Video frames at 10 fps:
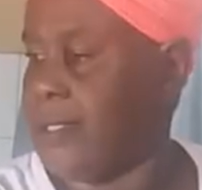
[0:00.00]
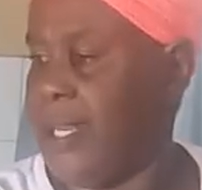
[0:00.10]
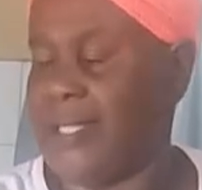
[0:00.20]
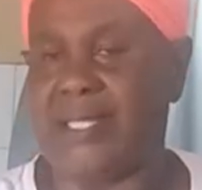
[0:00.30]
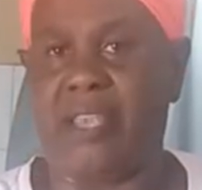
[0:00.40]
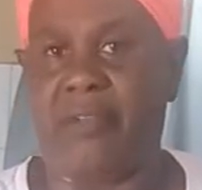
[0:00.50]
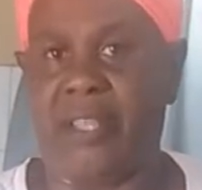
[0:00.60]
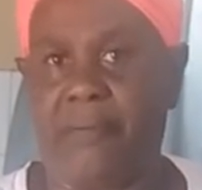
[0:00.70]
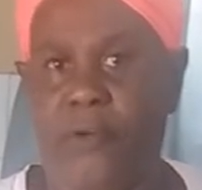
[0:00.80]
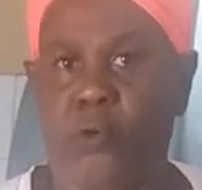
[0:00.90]
So let's give
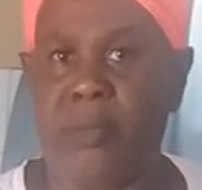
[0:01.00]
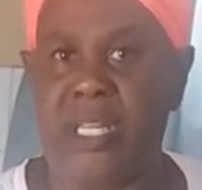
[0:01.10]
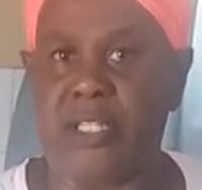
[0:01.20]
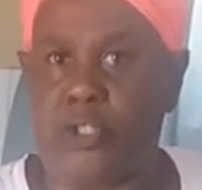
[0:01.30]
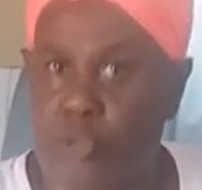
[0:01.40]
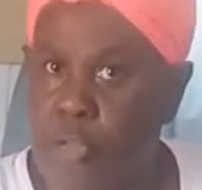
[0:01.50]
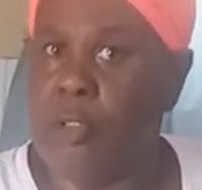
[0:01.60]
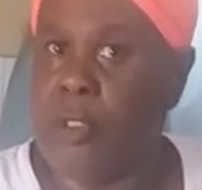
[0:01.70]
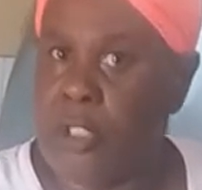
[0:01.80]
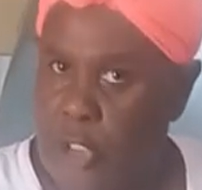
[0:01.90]
it a few minutes to,
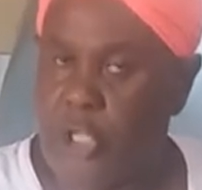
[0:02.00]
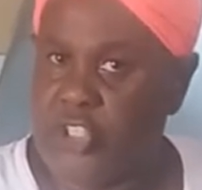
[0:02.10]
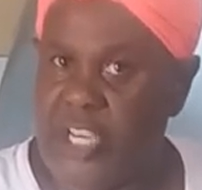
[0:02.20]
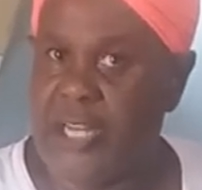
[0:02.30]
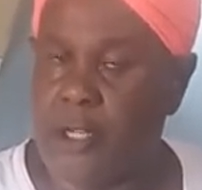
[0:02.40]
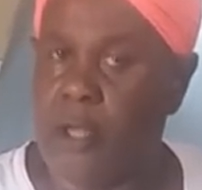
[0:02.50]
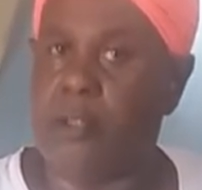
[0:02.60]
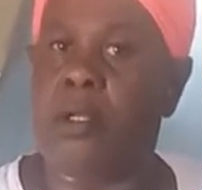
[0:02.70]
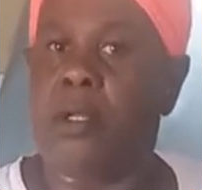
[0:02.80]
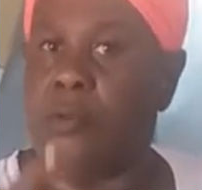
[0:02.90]
you know, gel
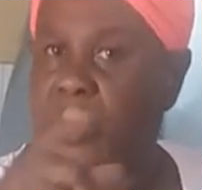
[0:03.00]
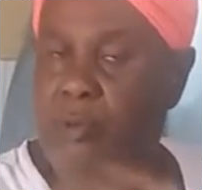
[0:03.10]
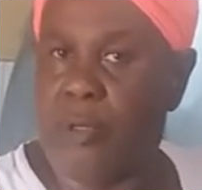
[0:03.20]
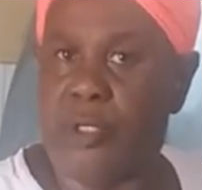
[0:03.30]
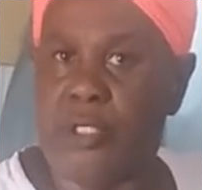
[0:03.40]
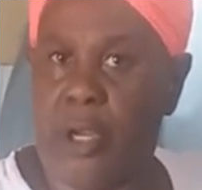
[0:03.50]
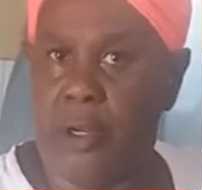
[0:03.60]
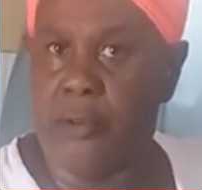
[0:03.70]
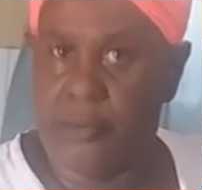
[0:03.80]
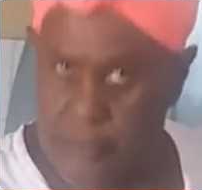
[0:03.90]
down when we
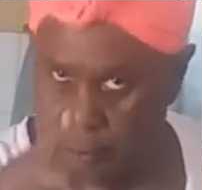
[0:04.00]
return.